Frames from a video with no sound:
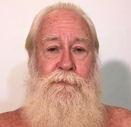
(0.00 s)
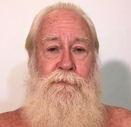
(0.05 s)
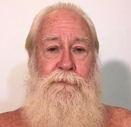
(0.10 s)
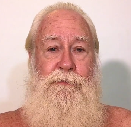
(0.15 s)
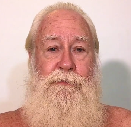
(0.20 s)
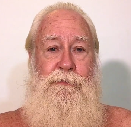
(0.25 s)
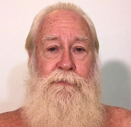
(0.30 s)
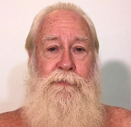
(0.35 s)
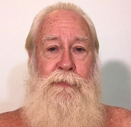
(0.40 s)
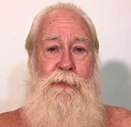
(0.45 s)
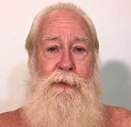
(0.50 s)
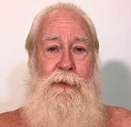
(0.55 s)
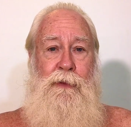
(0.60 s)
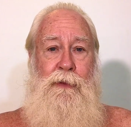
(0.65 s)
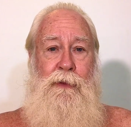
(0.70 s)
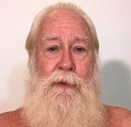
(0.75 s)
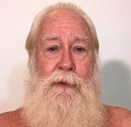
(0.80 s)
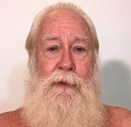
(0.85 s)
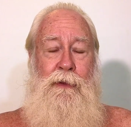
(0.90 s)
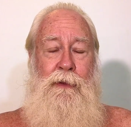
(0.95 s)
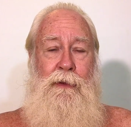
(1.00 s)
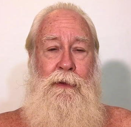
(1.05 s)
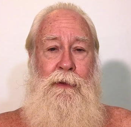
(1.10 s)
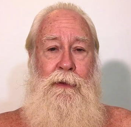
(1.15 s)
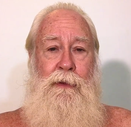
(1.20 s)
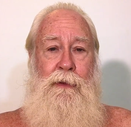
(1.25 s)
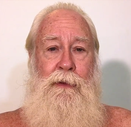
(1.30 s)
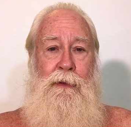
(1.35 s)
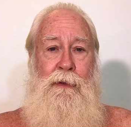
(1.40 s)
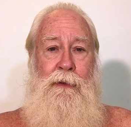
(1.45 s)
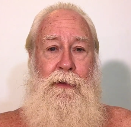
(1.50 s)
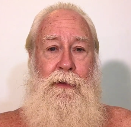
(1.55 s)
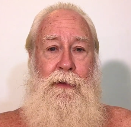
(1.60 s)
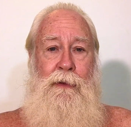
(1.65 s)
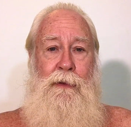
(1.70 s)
Nobody speaks.